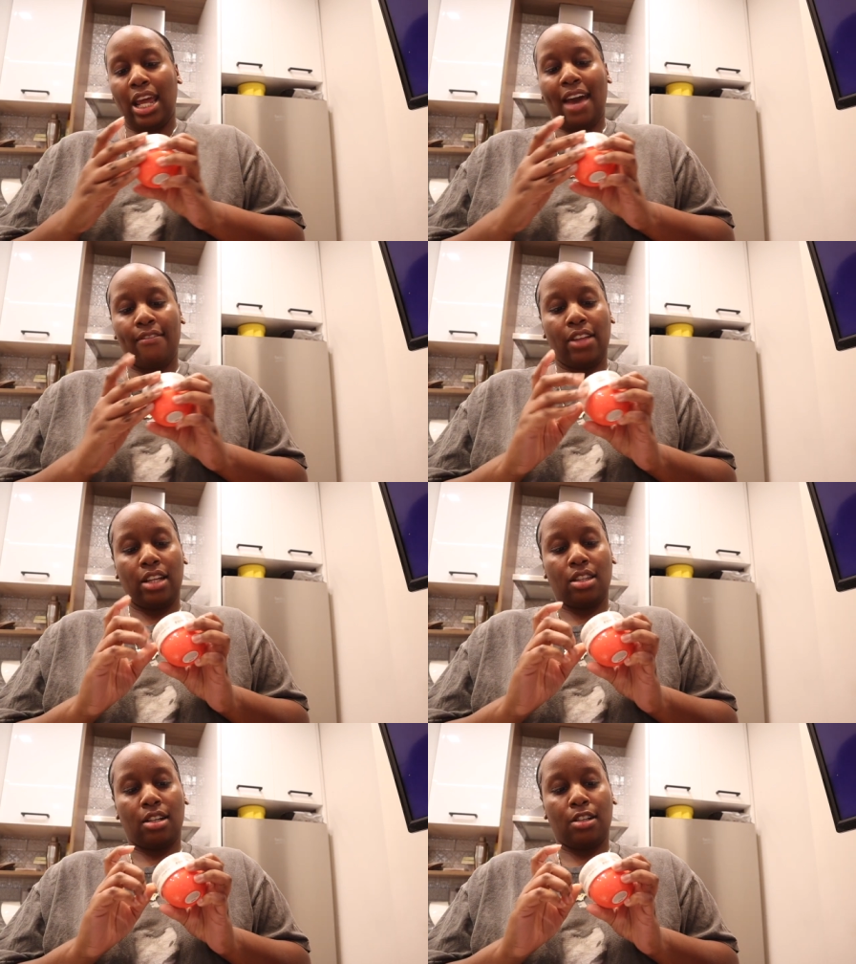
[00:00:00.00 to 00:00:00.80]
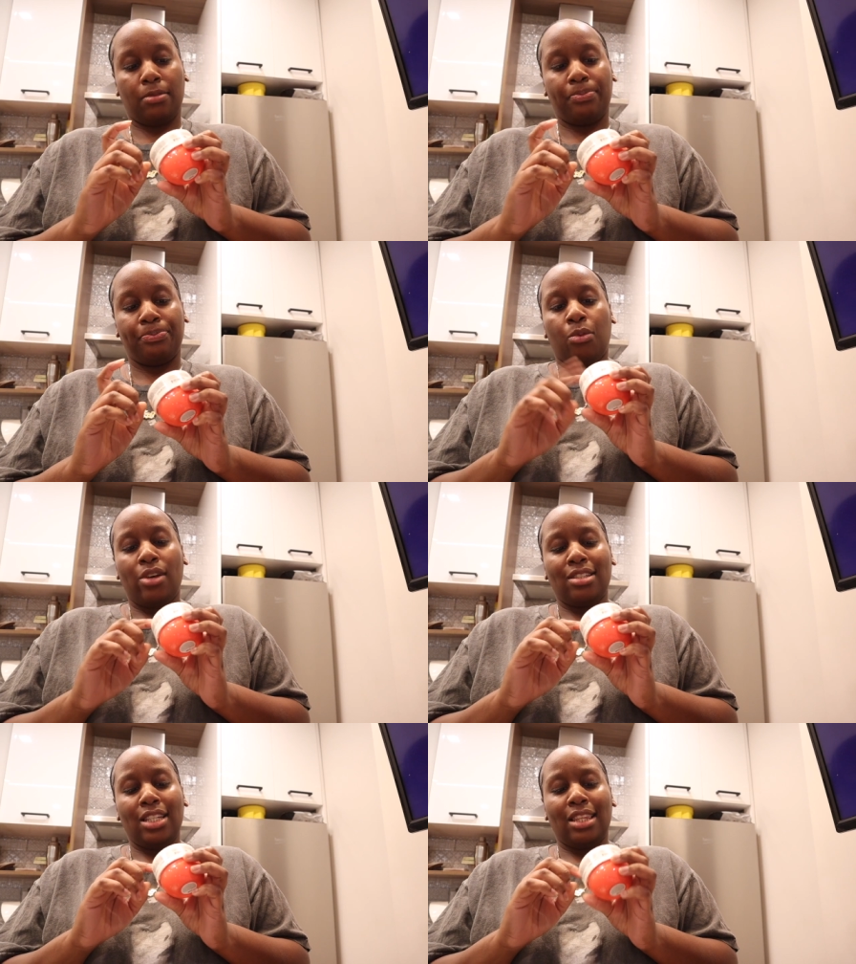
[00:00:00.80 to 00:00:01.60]
They have like the, um, what
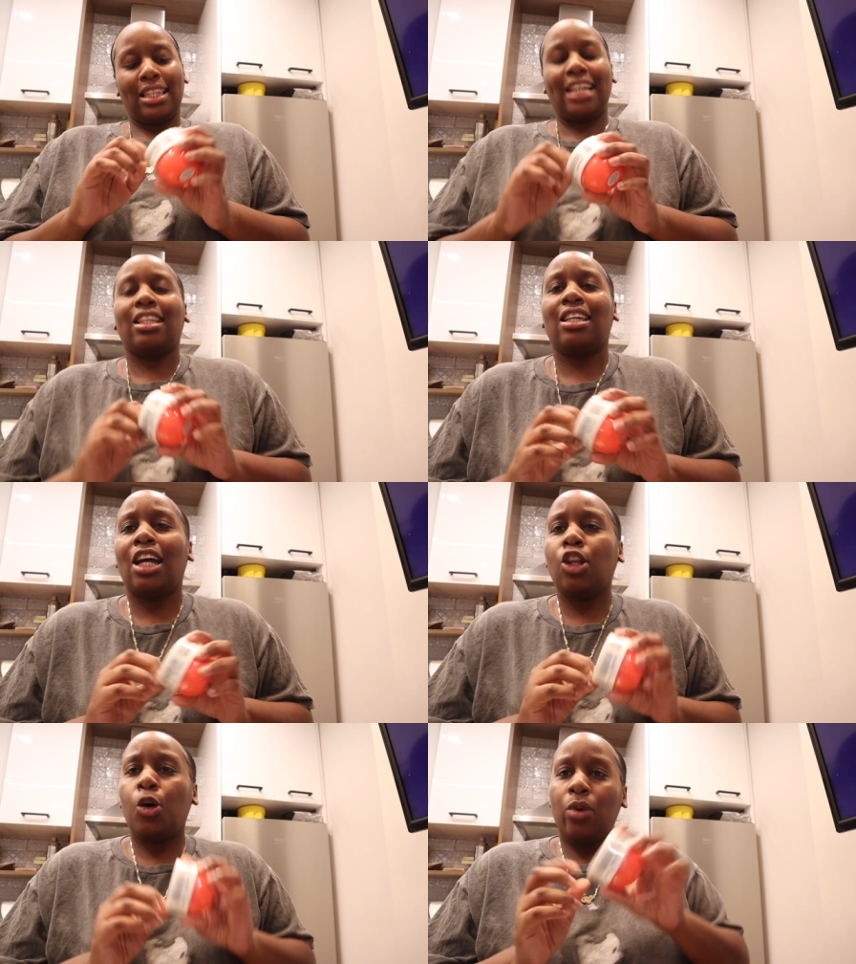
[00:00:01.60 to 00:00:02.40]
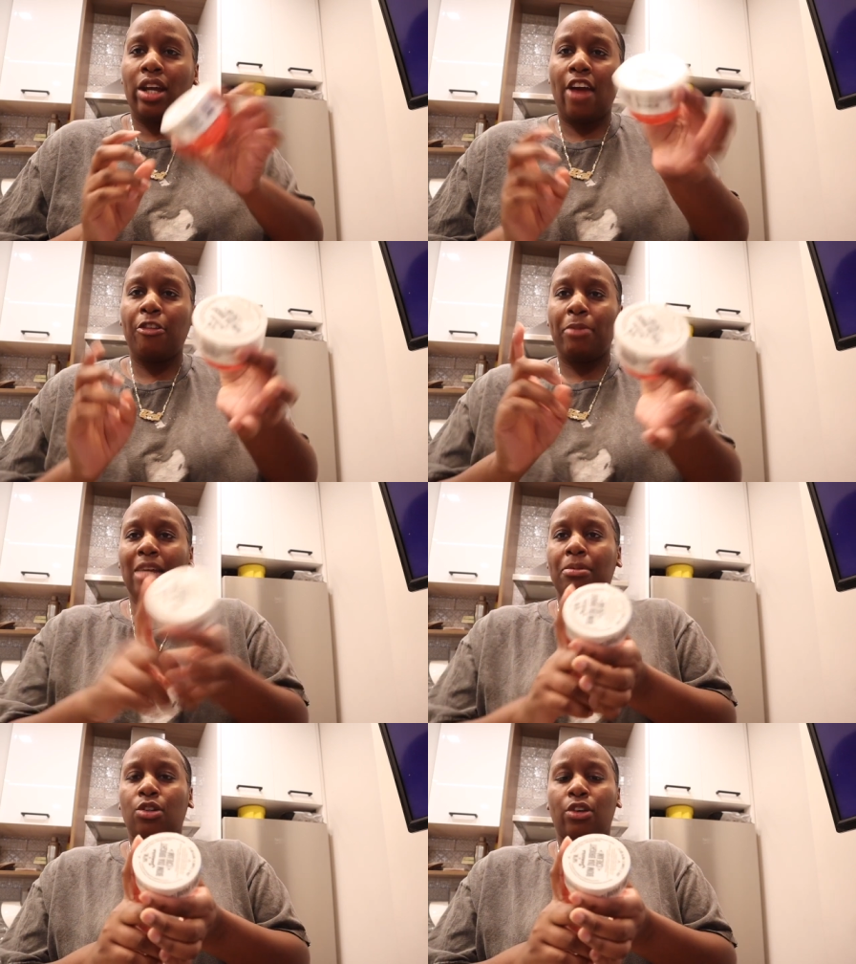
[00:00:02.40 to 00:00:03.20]
is it? Like the yellow one
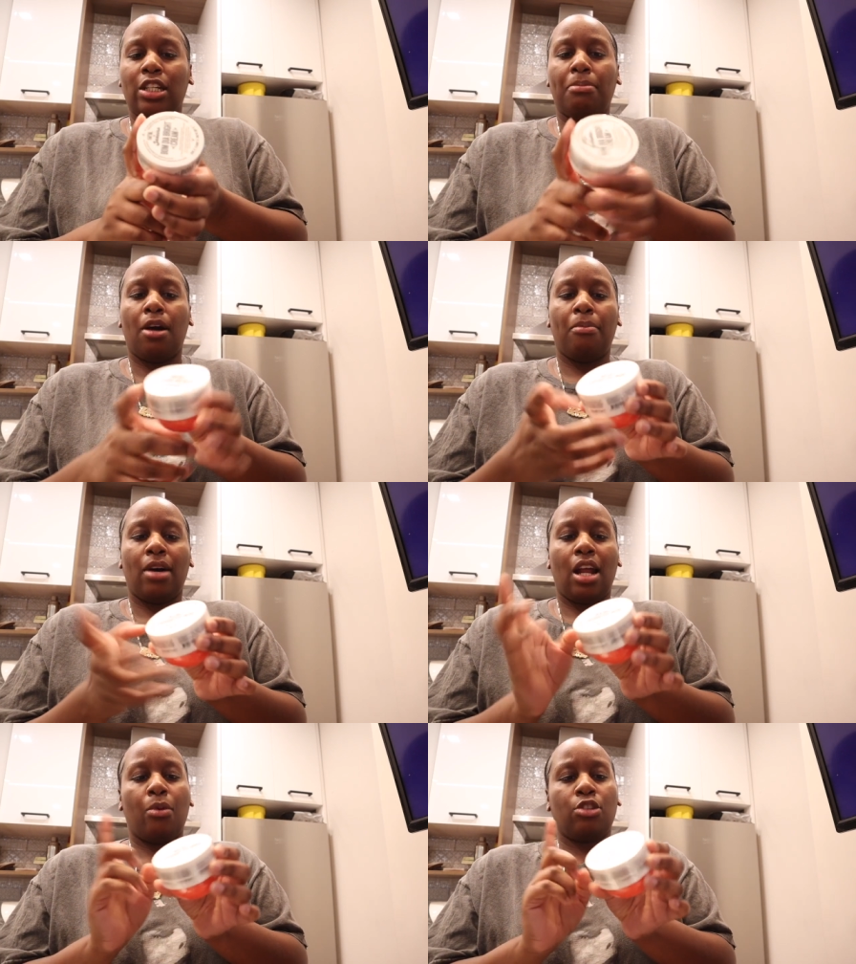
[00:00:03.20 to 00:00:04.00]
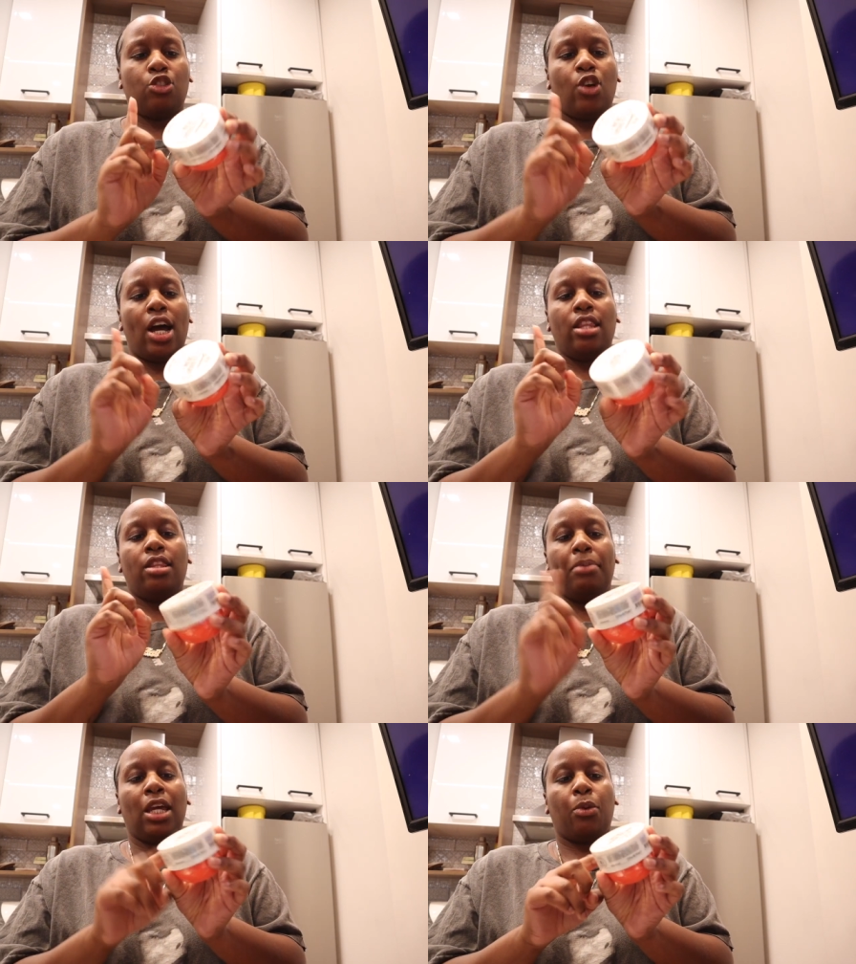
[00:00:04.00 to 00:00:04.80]
everybody be talking about, but I want to try
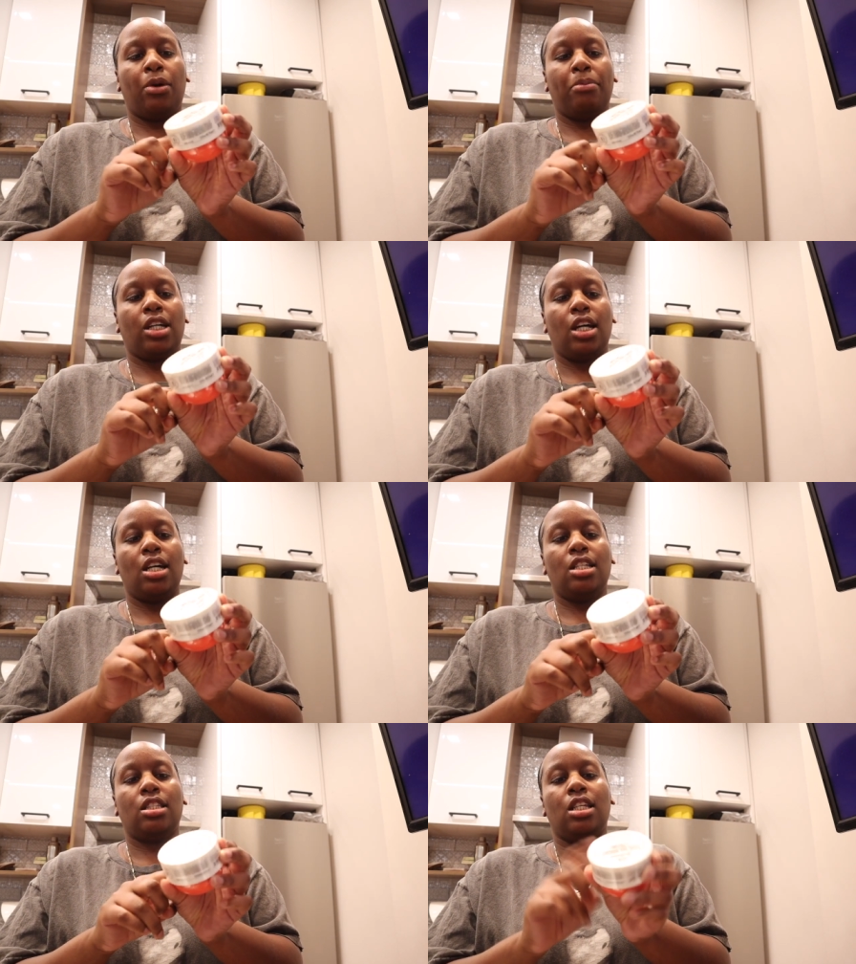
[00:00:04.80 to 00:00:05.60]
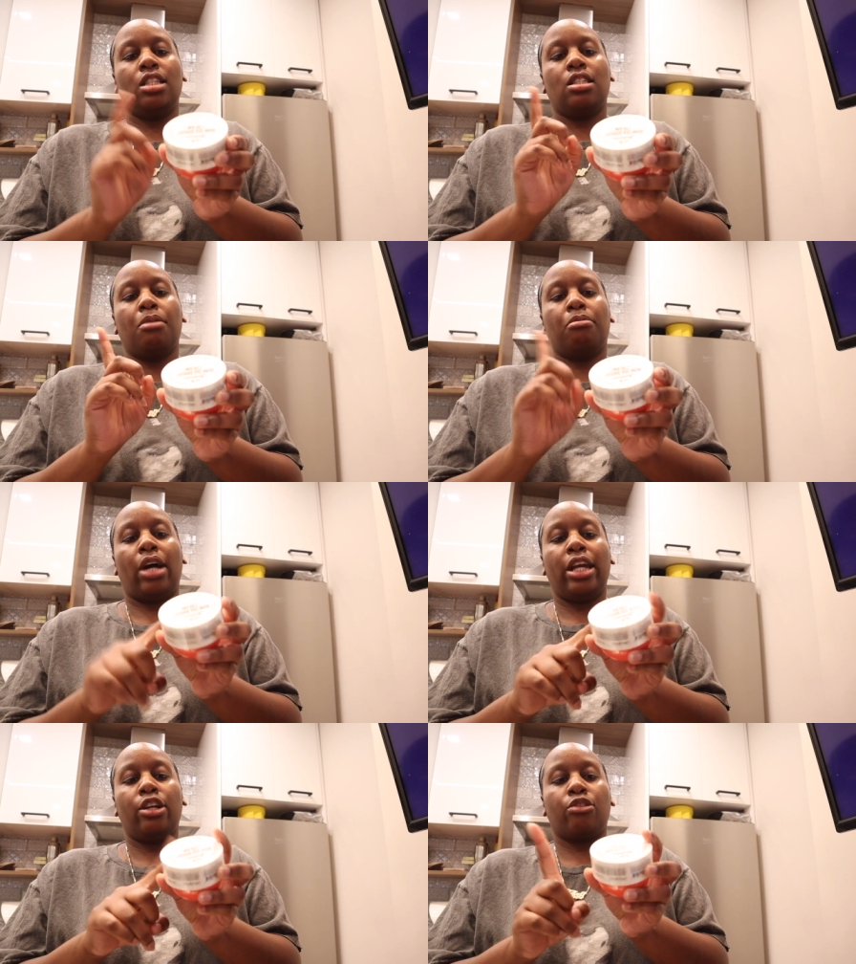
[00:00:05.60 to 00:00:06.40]
the pink one because it's the
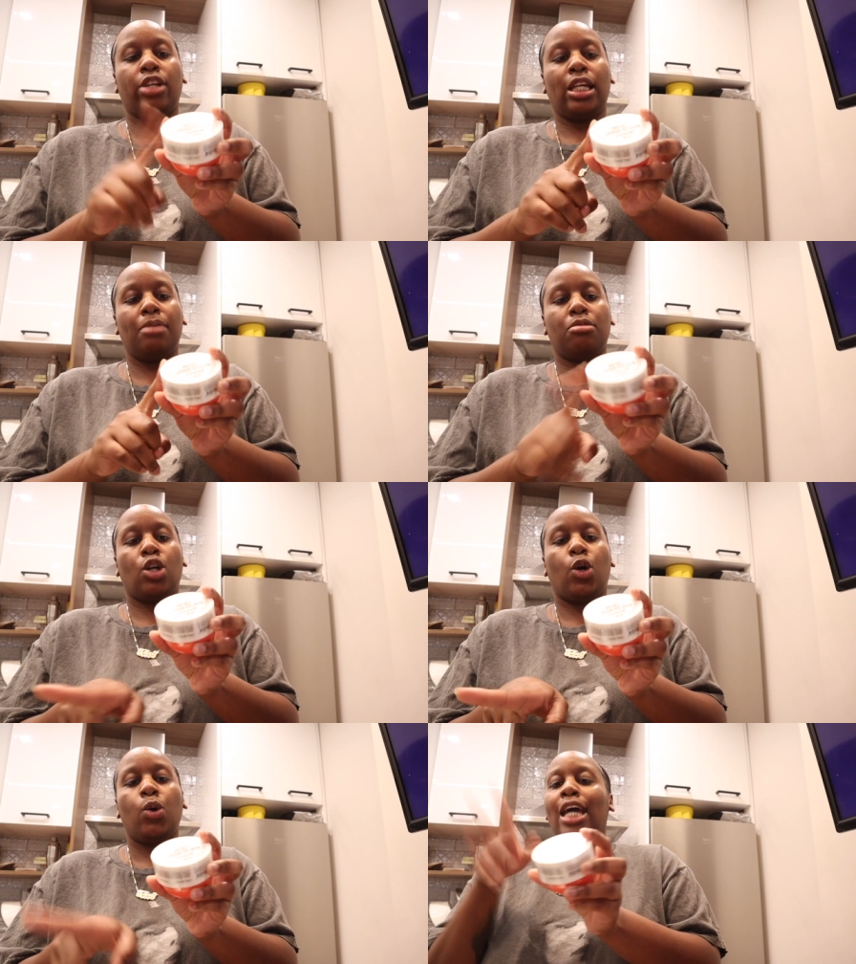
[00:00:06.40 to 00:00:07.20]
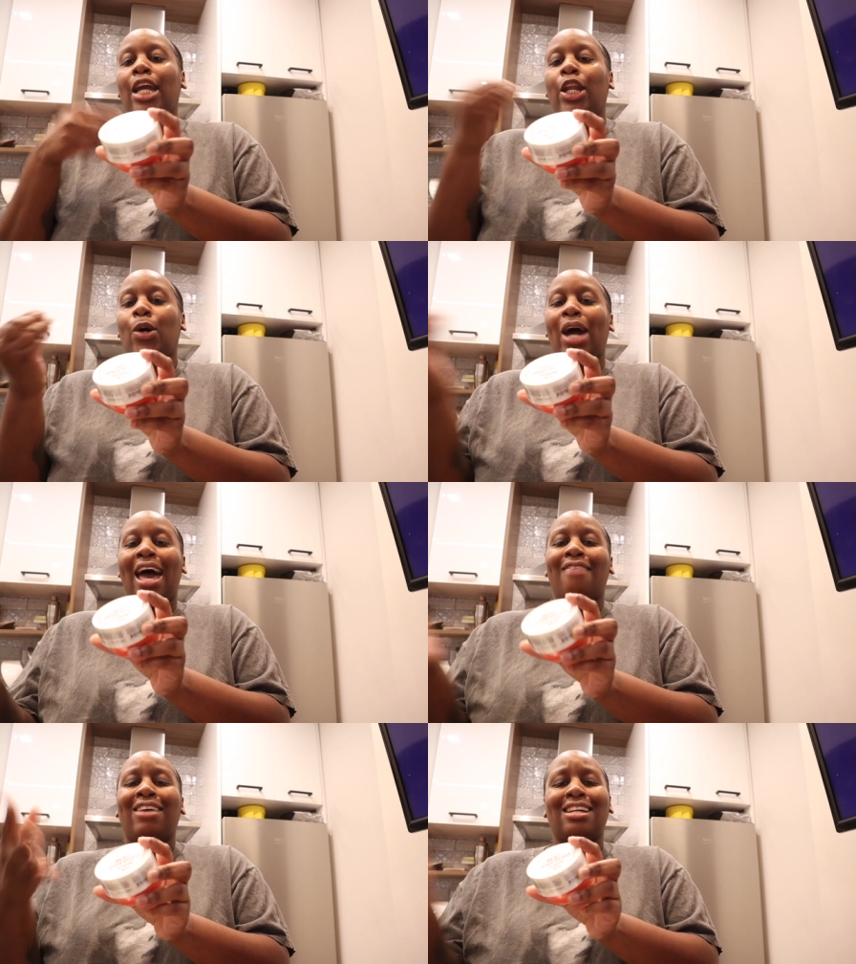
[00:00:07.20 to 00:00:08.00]
bright cream. So yeah, no, know I
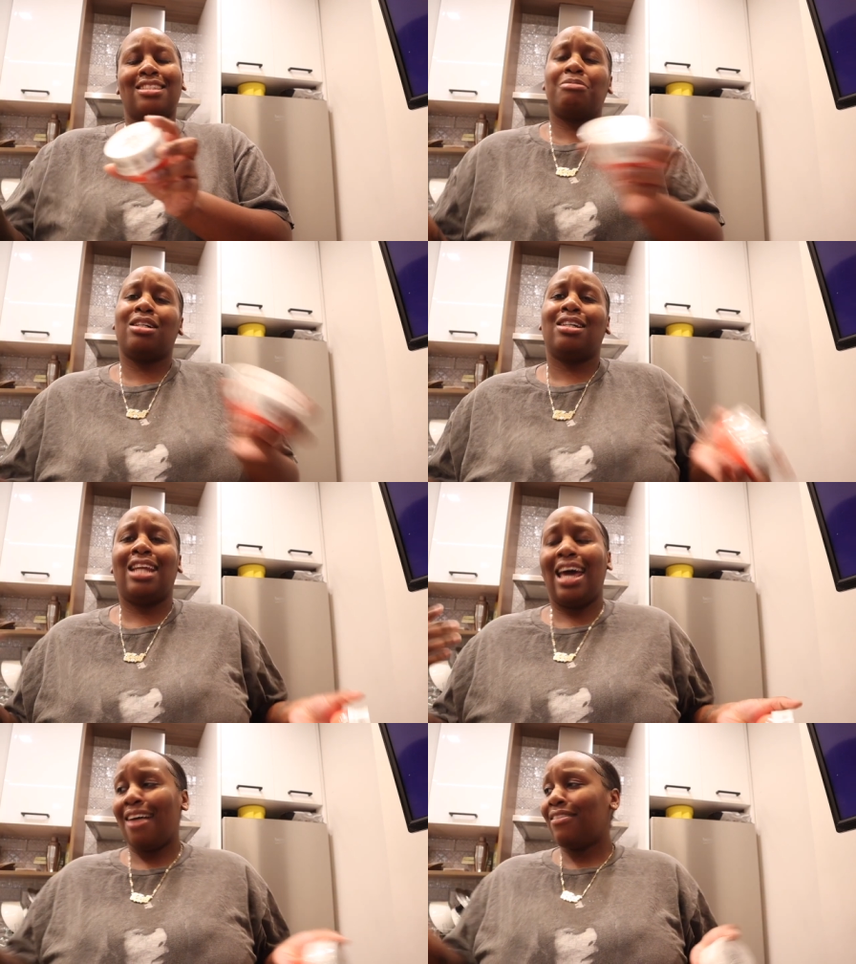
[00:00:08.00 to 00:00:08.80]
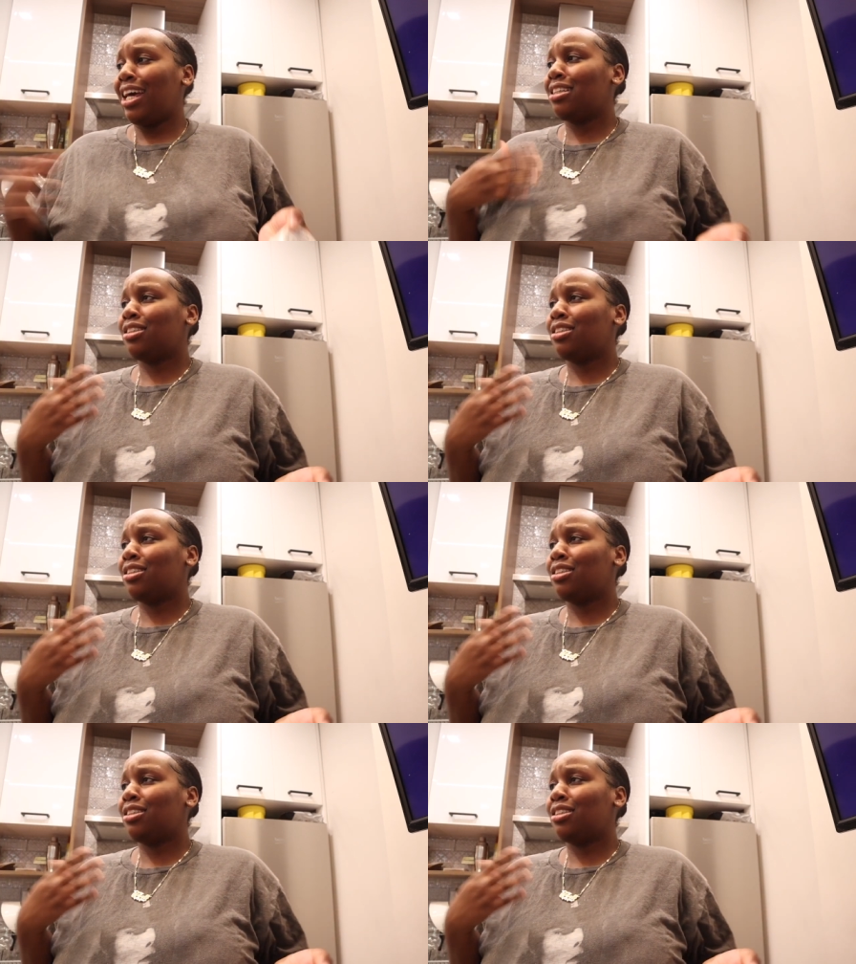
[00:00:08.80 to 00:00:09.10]
have eczema and I have like,